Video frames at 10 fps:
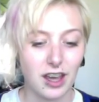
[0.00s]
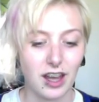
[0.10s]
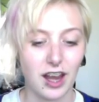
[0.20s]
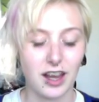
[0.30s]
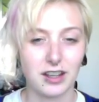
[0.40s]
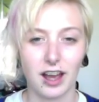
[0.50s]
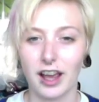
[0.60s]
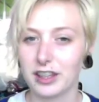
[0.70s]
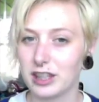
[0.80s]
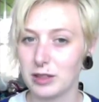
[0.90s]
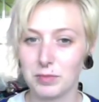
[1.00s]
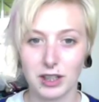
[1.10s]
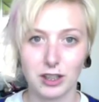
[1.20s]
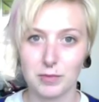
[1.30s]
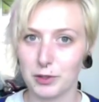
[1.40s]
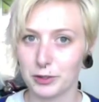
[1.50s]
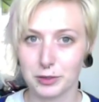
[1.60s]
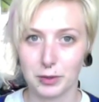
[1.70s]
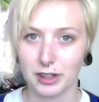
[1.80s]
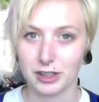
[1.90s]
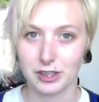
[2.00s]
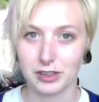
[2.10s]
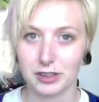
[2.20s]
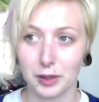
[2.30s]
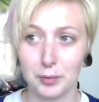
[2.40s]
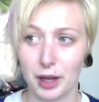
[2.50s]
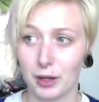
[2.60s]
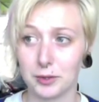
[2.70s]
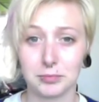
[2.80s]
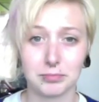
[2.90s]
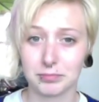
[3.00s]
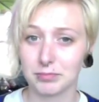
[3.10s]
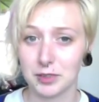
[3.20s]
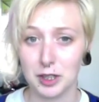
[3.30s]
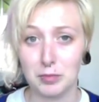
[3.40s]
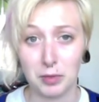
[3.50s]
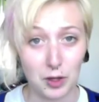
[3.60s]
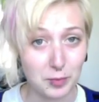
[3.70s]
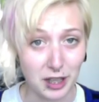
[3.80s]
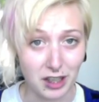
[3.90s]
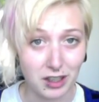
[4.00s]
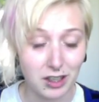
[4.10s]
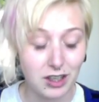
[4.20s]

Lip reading: and I keep getting the most questions about embalming.